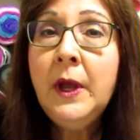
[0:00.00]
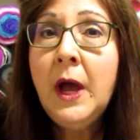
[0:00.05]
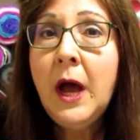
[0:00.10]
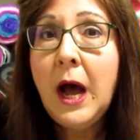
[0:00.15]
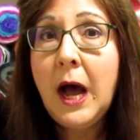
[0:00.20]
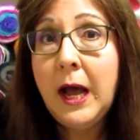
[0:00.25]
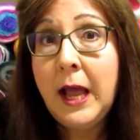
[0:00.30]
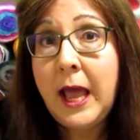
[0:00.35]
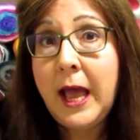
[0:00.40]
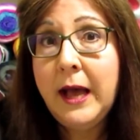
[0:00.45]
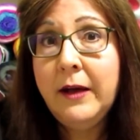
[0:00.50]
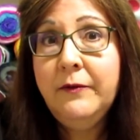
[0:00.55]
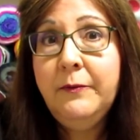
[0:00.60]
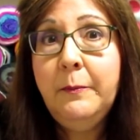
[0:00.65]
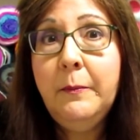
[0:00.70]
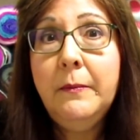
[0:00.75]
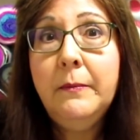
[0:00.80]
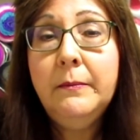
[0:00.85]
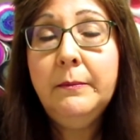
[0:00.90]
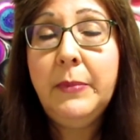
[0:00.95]
I have
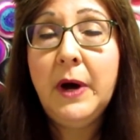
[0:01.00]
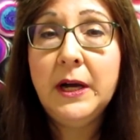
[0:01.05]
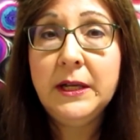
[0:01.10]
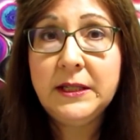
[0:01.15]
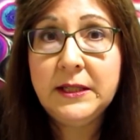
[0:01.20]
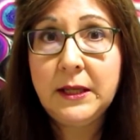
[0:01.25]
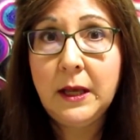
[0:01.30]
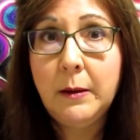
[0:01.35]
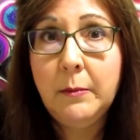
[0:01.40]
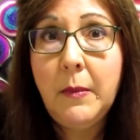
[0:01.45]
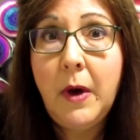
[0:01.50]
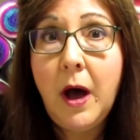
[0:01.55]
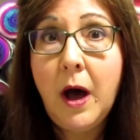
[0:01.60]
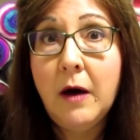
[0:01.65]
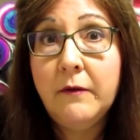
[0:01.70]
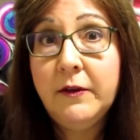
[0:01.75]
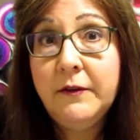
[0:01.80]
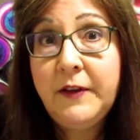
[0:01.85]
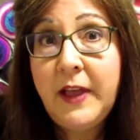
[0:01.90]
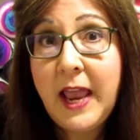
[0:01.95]
bought some
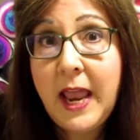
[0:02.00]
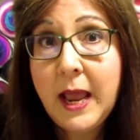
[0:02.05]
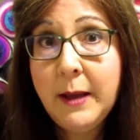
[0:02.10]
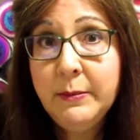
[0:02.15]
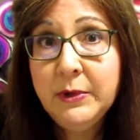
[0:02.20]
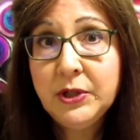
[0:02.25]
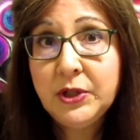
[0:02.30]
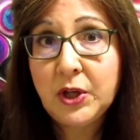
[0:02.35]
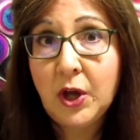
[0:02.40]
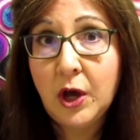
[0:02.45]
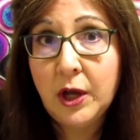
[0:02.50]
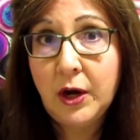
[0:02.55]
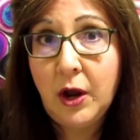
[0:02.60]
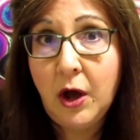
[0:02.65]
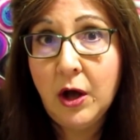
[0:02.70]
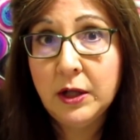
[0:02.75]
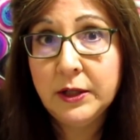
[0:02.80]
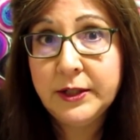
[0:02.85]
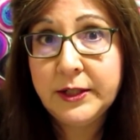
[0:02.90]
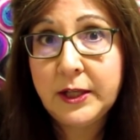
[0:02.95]
off of Amazon
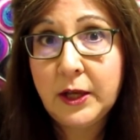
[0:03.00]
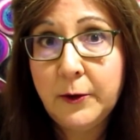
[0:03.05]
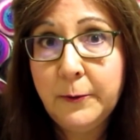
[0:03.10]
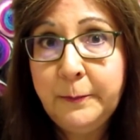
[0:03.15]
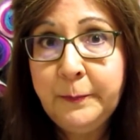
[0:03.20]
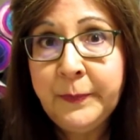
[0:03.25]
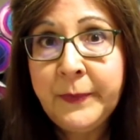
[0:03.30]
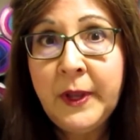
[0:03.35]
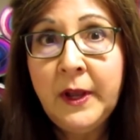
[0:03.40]
also.